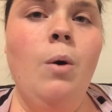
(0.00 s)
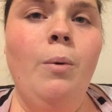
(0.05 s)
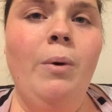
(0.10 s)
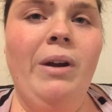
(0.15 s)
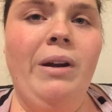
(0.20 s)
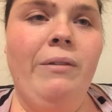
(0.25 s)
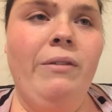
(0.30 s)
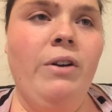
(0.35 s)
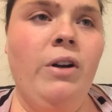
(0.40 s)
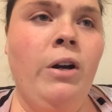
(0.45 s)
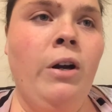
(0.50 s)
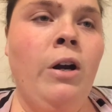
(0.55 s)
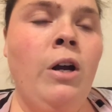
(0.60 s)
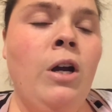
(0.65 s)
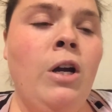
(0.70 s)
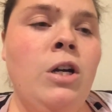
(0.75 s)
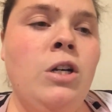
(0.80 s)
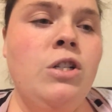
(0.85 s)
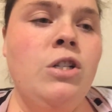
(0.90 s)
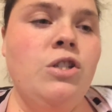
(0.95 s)
whatever.
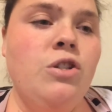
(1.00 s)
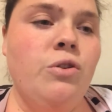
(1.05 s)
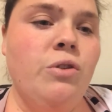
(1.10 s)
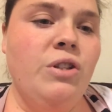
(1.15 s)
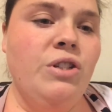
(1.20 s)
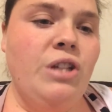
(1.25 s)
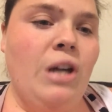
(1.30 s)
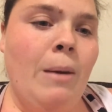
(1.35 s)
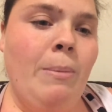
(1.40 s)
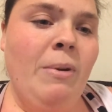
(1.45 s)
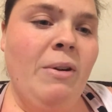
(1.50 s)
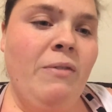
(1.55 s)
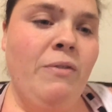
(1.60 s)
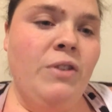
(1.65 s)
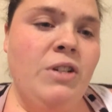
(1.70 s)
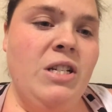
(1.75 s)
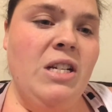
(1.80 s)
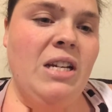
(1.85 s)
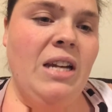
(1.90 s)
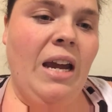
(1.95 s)
So the topic
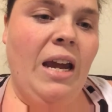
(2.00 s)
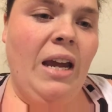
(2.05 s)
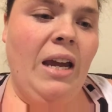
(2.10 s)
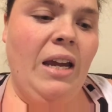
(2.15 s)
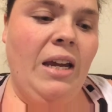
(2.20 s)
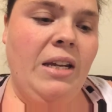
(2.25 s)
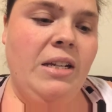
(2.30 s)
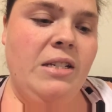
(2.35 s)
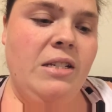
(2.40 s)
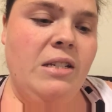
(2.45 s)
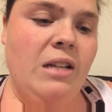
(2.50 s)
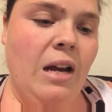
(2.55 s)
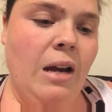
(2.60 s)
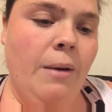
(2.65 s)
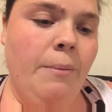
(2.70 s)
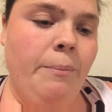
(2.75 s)
for today is